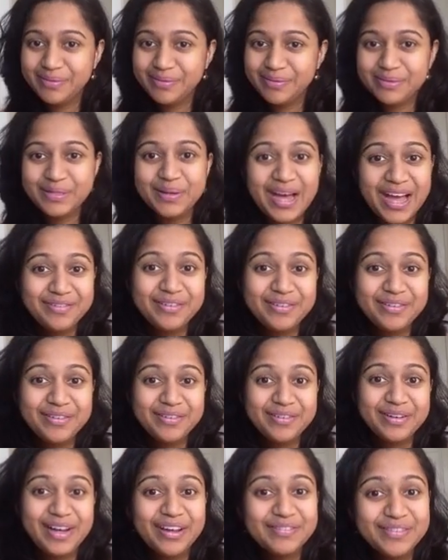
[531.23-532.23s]
So I
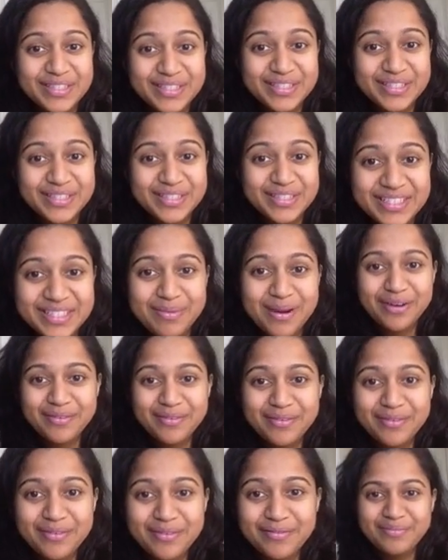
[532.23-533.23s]
would love to see some
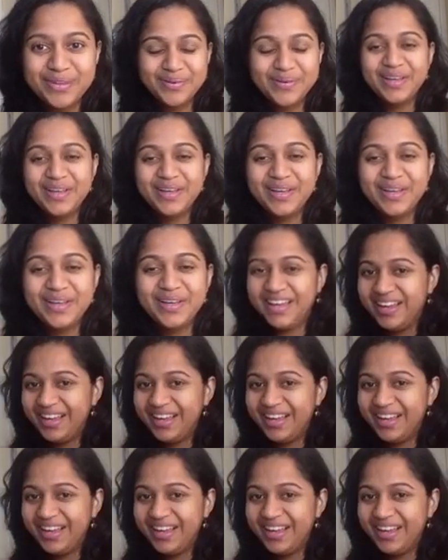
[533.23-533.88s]
art from you.